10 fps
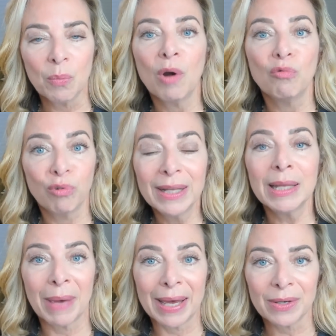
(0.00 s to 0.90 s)
What
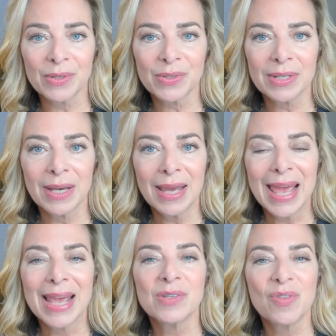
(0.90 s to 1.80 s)
really matters
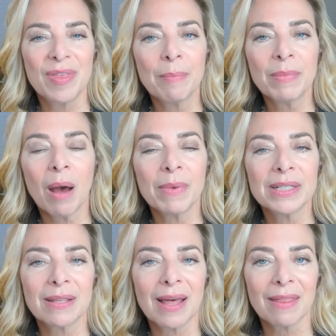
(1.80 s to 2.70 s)
is them
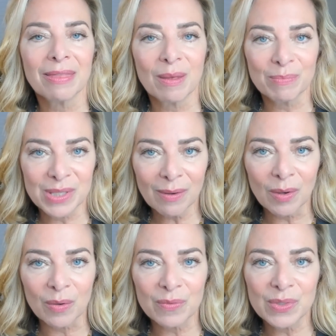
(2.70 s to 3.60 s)
coming to that
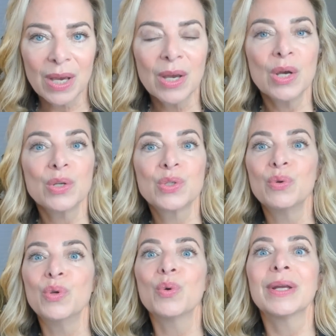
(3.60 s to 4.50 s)
themselves. So
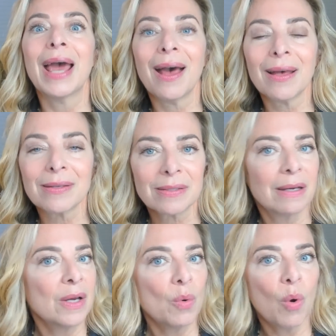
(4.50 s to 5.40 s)
you can ask,
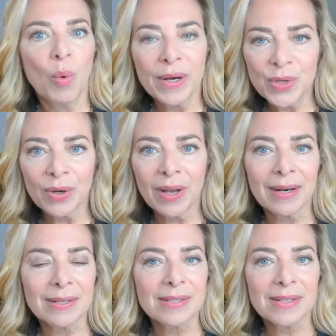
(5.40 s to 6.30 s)
well, what does your gut
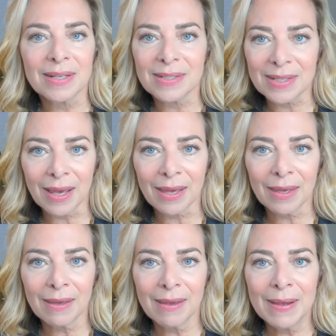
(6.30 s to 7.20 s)
instinct say?